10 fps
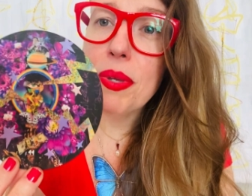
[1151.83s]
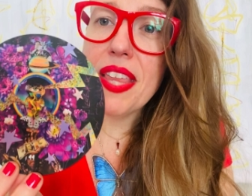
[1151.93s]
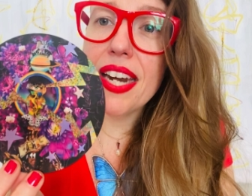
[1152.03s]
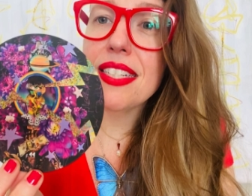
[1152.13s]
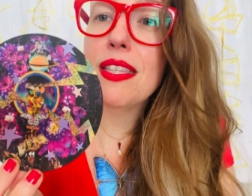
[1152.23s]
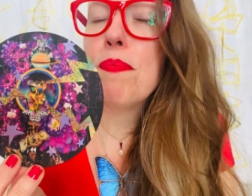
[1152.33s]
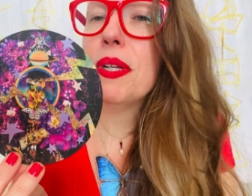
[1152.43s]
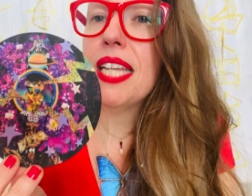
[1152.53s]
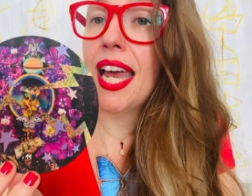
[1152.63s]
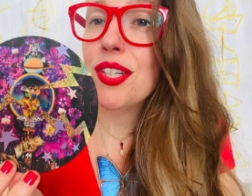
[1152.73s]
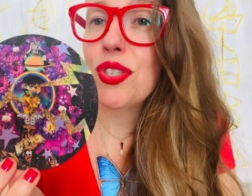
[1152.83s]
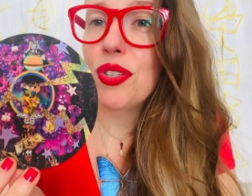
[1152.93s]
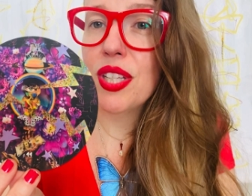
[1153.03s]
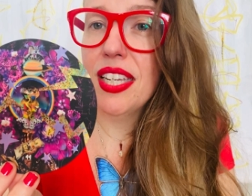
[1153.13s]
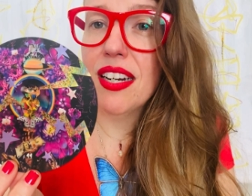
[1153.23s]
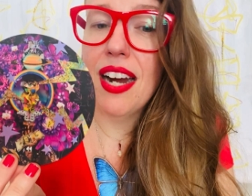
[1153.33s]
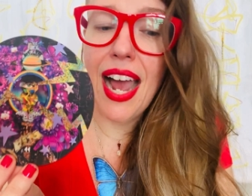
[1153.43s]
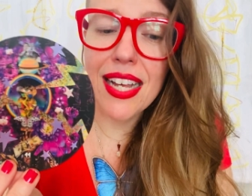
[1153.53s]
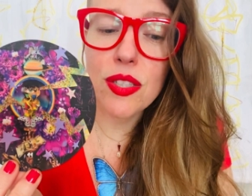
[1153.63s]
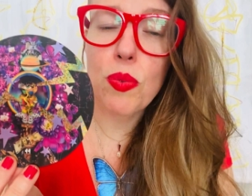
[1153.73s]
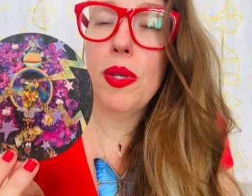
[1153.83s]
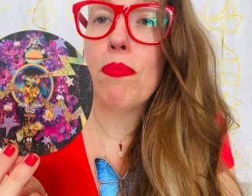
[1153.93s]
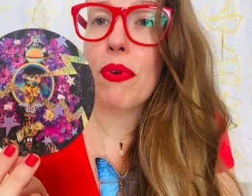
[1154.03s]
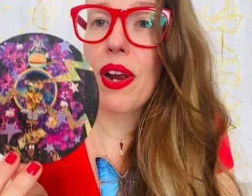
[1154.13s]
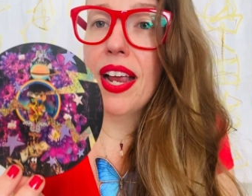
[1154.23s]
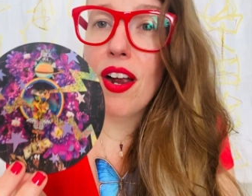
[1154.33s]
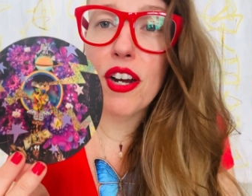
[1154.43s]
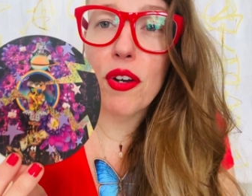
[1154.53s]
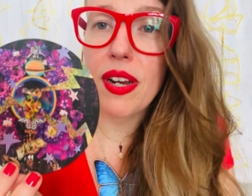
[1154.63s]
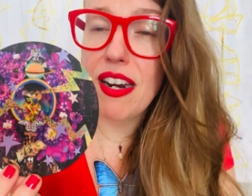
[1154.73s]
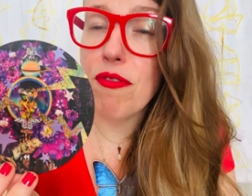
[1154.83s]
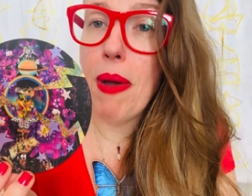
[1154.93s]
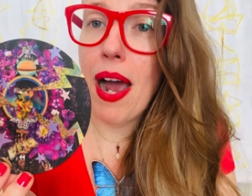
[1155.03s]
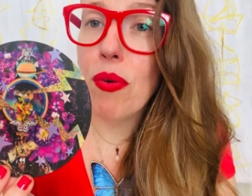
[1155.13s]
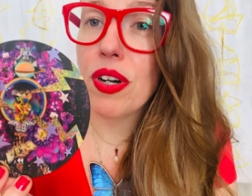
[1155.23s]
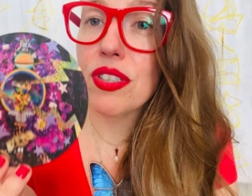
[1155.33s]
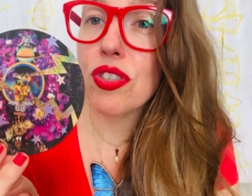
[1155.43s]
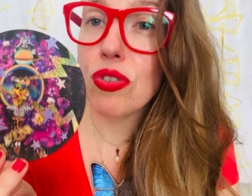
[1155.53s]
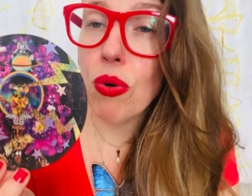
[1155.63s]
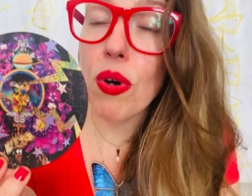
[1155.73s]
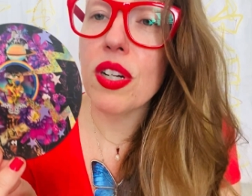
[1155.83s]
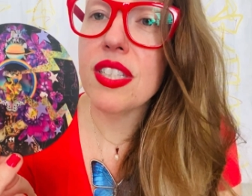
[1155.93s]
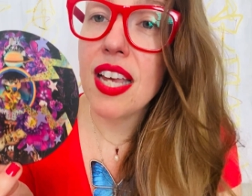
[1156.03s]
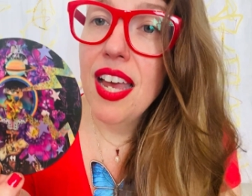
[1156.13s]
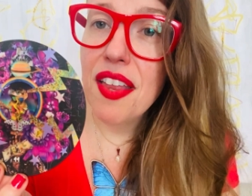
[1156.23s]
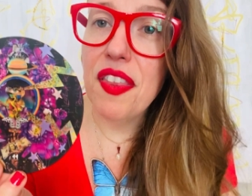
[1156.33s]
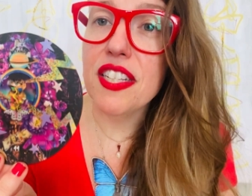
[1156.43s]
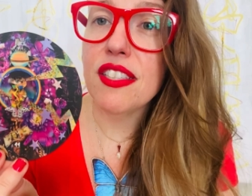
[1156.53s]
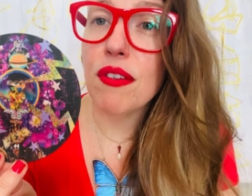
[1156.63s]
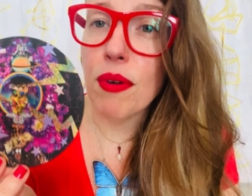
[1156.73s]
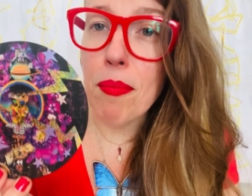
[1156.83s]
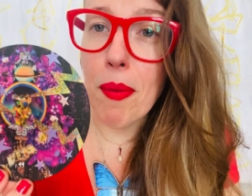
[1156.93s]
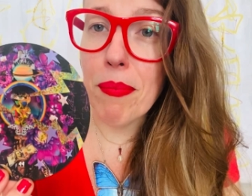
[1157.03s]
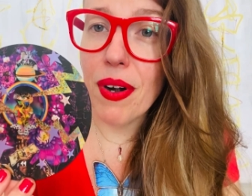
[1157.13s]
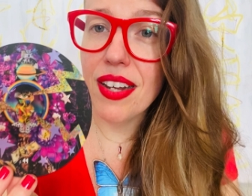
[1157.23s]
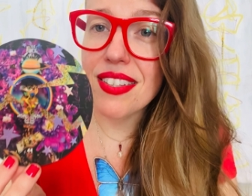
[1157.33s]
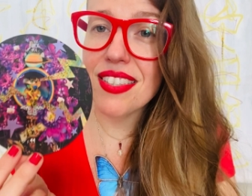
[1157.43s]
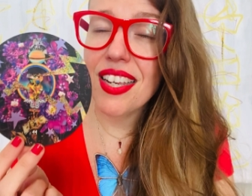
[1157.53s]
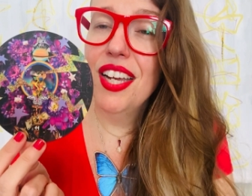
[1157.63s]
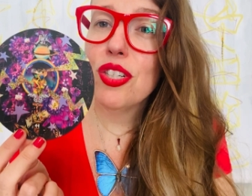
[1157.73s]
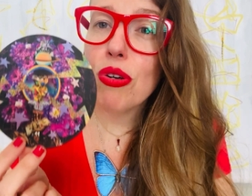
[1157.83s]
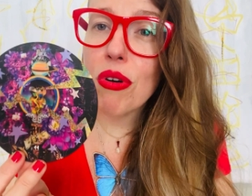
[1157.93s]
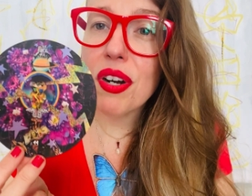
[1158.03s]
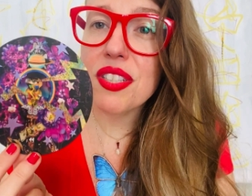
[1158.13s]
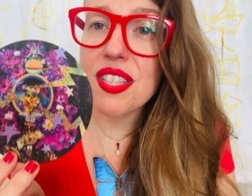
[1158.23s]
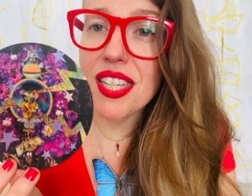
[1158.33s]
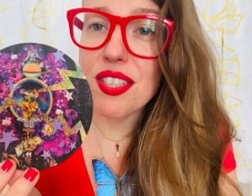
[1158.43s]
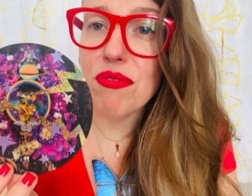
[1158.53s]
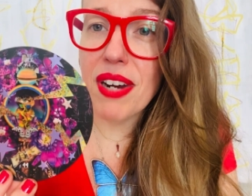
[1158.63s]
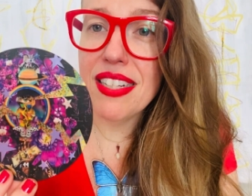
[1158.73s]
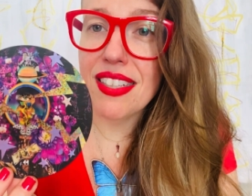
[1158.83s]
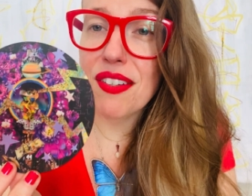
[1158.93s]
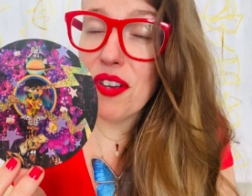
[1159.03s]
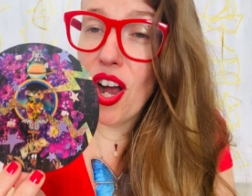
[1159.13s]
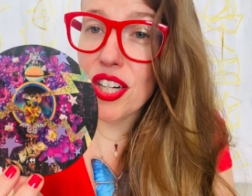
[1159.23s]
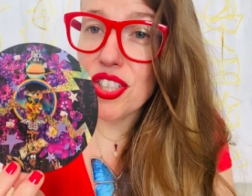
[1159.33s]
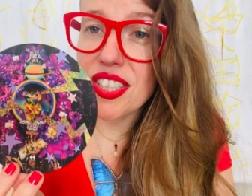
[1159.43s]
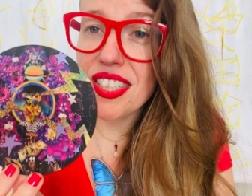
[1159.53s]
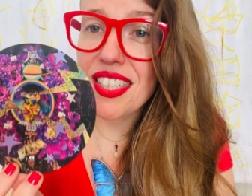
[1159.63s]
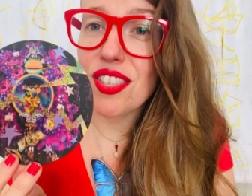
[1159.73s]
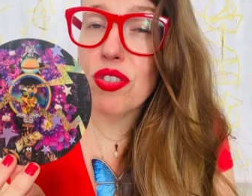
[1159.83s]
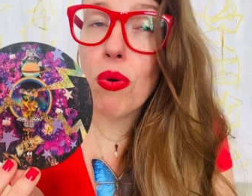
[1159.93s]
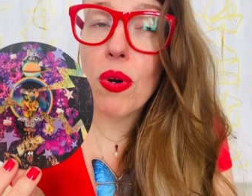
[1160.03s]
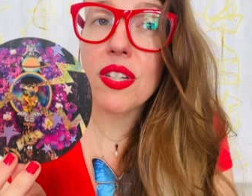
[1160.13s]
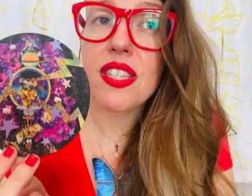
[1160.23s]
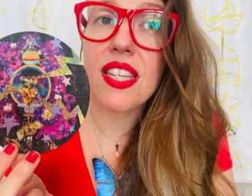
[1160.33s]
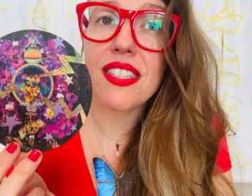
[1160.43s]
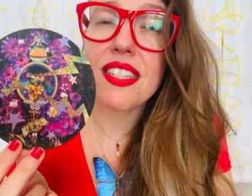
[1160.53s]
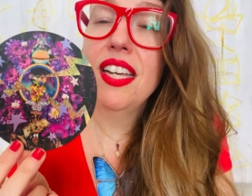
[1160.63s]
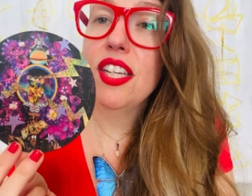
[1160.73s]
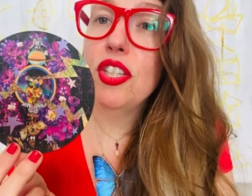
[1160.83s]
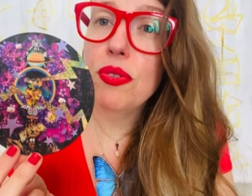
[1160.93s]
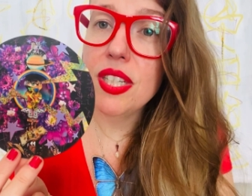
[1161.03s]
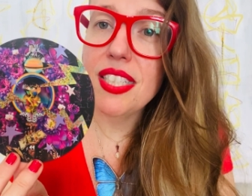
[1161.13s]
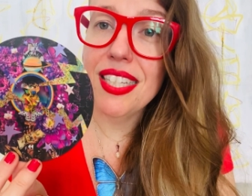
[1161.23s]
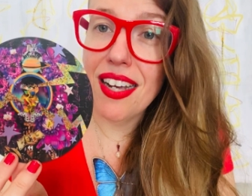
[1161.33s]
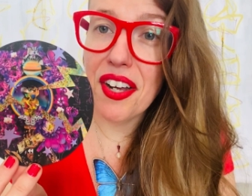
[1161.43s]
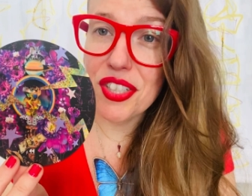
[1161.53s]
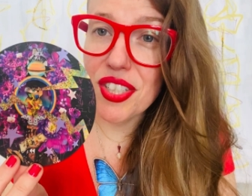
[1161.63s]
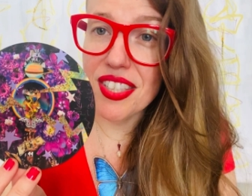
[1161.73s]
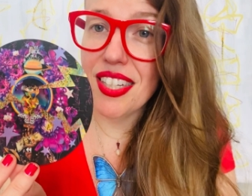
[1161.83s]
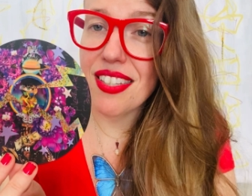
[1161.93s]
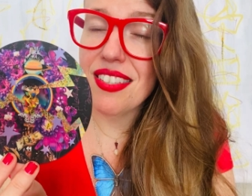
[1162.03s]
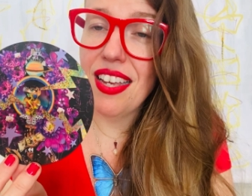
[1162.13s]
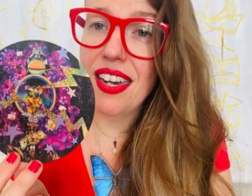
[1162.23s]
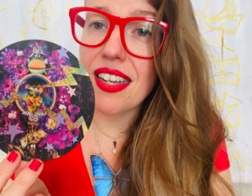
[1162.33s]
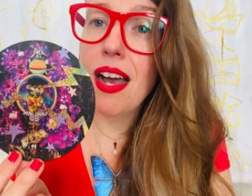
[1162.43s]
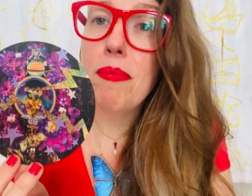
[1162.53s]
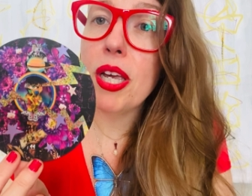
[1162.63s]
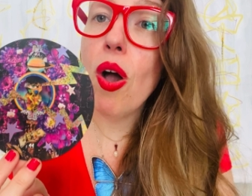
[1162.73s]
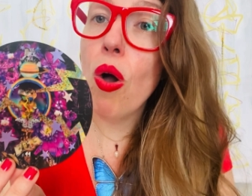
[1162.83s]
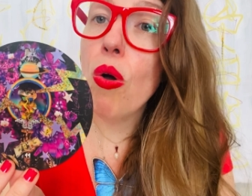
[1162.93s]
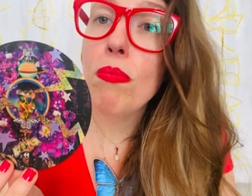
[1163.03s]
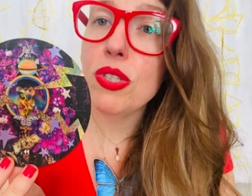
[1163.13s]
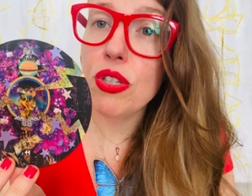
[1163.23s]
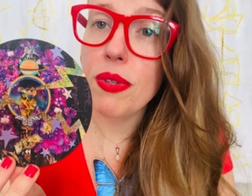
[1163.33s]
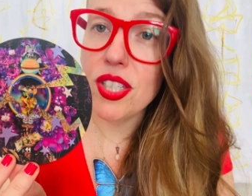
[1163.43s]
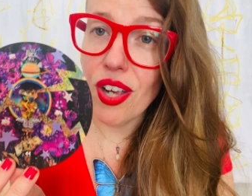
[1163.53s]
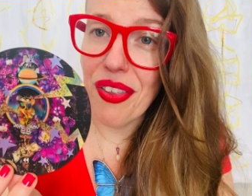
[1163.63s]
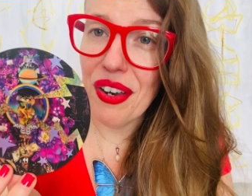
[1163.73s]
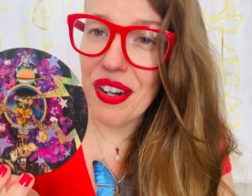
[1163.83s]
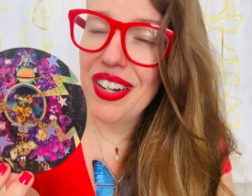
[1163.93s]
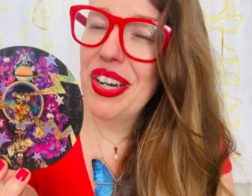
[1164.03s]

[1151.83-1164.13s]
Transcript: But that is the potential here as we bring our creative powers towards this remembrance, towards this raising of consciousness, towards this unity consciousness, and coming home to each other.